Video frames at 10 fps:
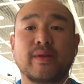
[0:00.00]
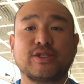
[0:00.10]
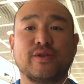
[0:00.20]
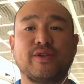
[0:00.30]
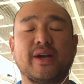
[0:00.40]

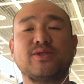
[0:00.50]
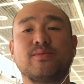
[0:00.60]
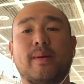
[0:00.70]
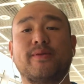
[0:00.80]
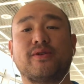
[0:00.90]
So if you guys
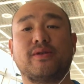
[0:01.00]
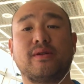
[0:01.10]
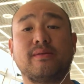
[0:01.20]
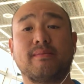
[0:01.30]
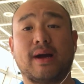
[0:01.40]
remember
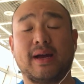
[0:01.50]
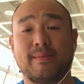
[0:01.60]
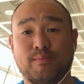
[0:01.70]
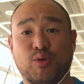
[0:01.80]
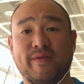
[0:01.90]
my
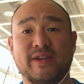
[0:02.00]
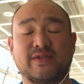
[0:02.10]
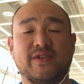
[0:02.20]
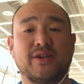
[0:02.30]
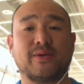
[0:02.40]
previous
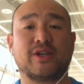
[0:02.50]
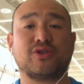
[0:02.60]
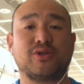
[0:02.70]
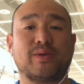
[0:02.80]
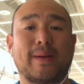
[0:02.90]
video where I
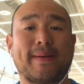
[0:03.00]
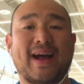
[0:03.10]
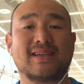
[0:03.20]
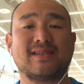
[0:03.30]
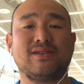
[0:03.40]
showed you what I
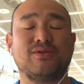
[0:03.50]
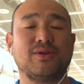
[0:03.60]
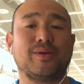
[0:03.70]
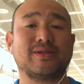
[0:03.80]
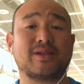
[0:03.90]
packed, you'll
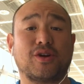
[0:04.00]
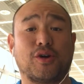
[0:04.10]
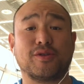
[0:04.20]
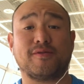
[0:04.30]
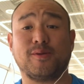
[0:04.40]
notice that
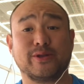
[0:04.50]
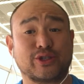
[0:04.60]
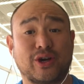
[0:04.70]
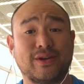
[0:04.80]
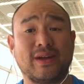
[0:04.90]
all the food is
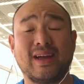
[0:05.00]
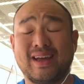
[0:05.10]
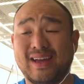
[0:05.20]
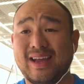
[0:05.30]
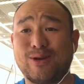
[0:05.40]
gone.
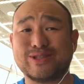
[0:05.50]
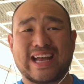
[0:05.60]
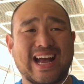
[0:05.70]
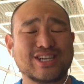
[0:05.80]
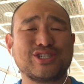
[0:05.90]
It was
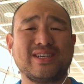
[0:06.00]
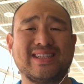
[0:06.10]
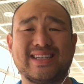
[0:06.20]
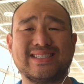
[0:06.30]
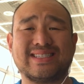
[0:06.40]
actually
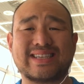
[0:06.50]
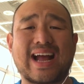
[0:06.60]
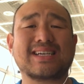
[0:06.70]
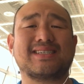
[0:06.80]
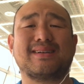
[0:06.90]
the
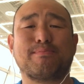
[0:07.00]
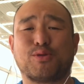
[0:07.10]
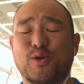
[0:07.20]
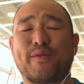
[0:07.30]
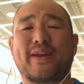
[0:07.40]
exact
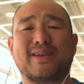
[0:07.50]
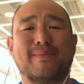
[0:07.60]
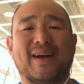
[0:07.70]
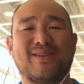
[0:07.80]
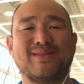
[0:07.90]
perfect
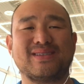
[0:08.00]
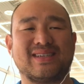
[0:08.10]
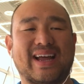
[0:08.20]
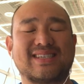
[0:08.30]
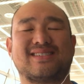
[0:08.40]
amount to
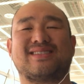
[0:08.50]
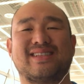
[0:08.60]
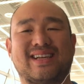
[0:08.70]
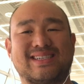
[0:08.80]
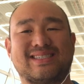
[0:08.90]
last us the
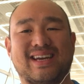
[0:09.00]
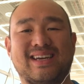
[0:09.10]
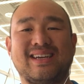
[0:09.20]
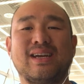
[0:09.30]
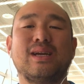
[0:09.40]
last
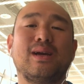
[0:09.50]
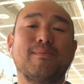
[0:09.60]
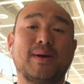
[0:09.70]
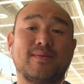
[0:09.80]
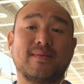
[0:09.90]
day.
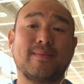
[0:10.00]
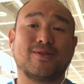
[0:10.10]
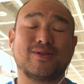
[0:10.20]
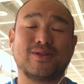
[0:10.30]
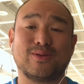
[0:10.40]
But
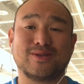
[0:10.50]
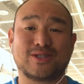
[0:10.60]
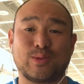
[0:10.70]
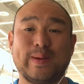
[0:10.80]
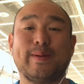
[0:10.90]
remember, there was
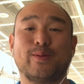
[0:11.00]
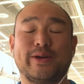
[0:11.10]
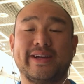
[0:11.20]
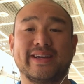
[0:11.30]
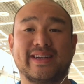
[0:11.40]
3 people
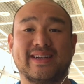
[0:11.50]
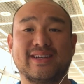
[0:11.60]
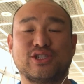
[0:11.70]
eating it.